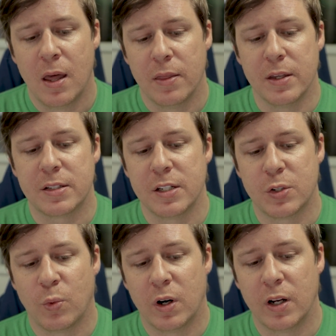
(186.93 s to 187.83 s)
This
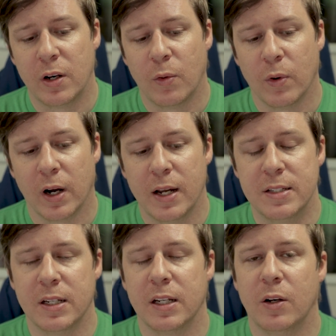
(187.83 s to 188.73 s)
is one where I
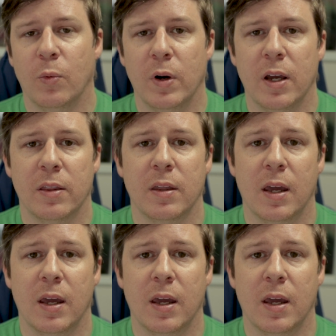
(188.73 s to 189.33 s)
did it with